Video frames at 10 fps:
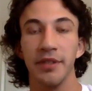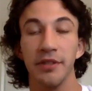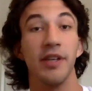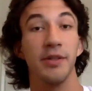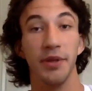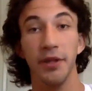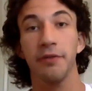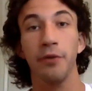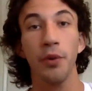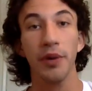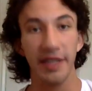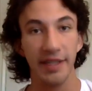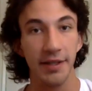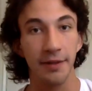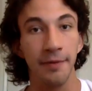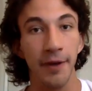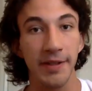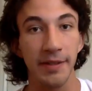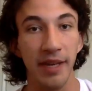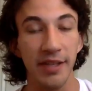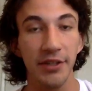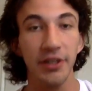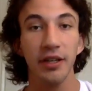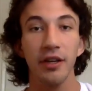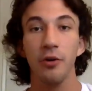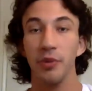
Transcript: So as we look forward into the fall semester,